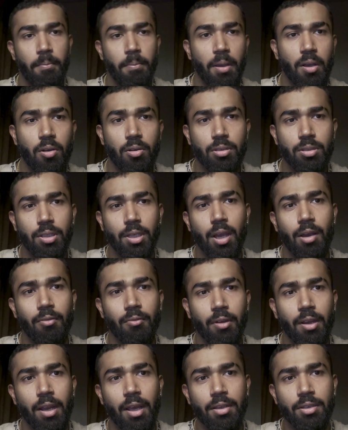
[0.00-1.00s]
Because yeah,
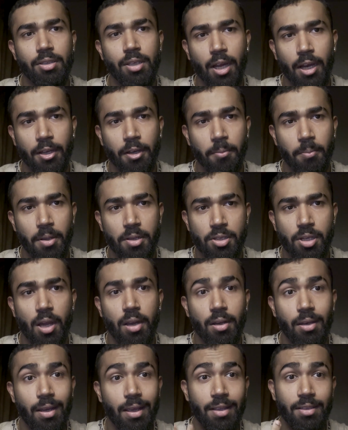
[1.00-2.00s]
when I started my
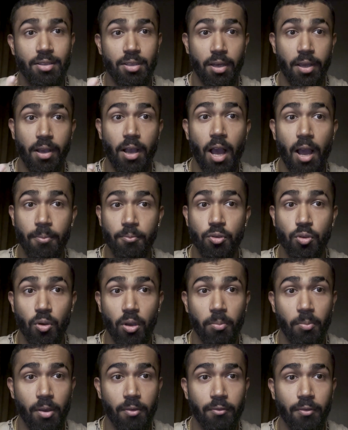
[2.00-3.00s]
channel, it's like I'm
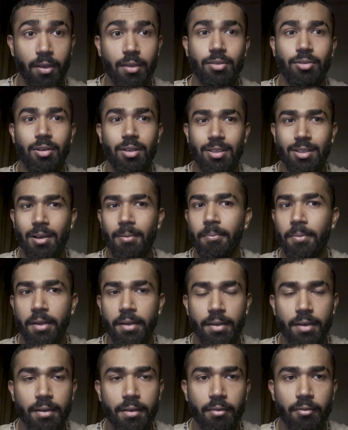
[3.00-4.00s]
showing my face, so it's
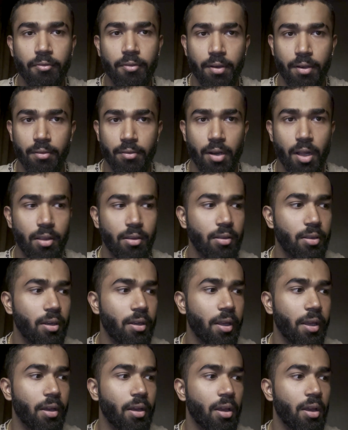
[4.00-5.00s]
completely different rather than
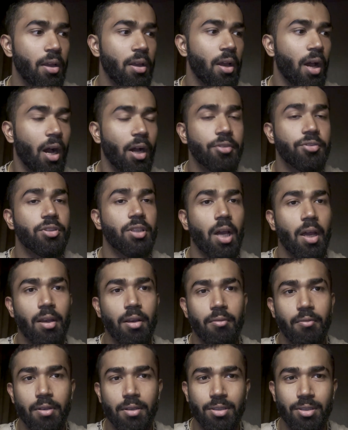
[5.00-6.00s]
like a
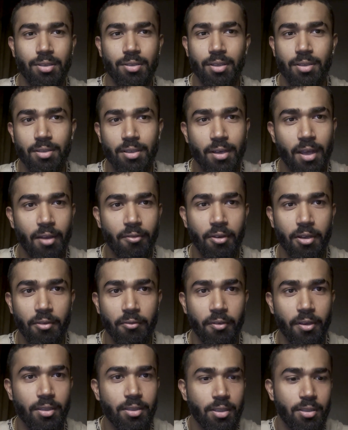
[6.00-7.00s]
channel which doesn't have any
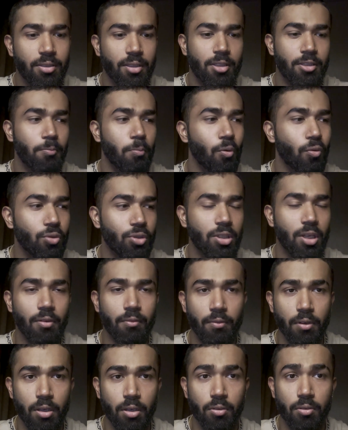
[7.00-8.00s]
face, it's just posting
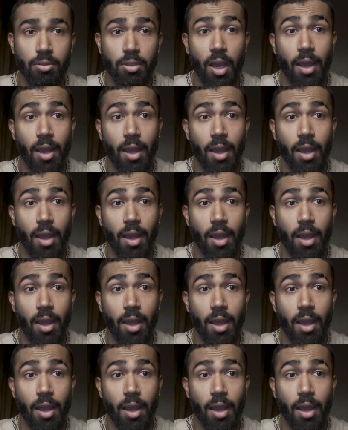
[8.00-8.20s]
videos.